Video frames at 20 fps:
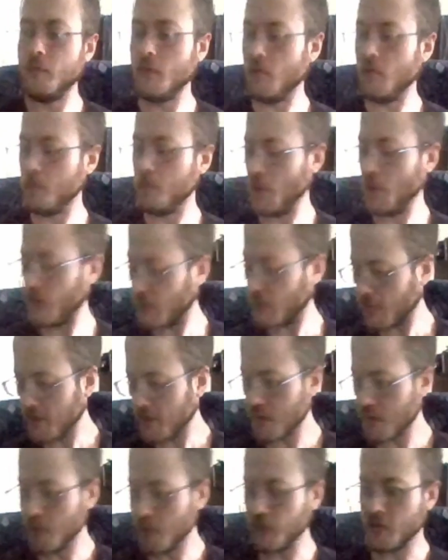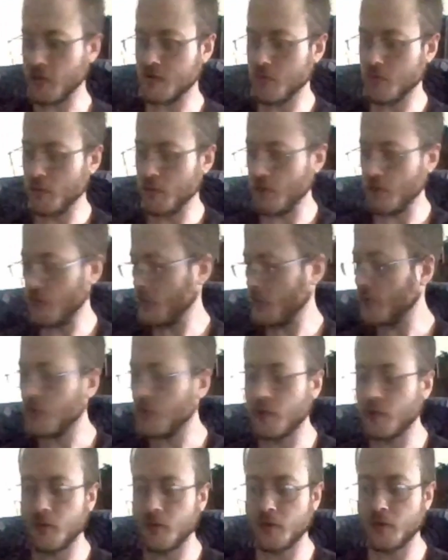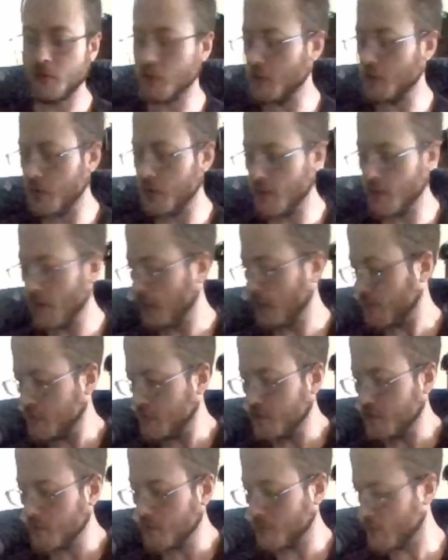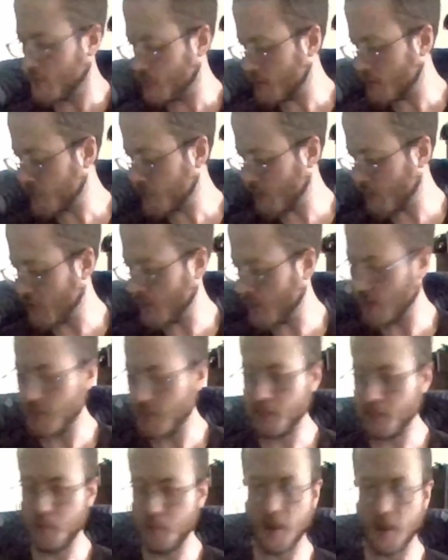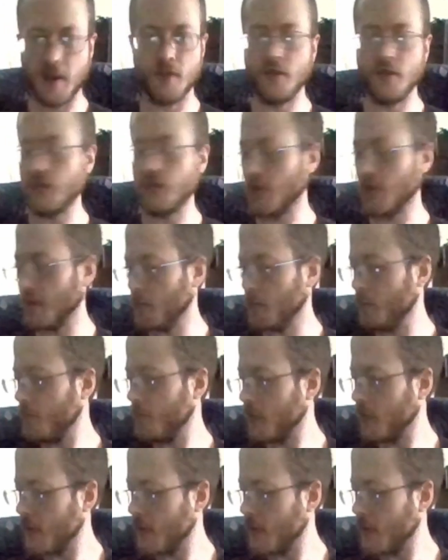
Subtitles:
basically there was a short story that had to do with making this game.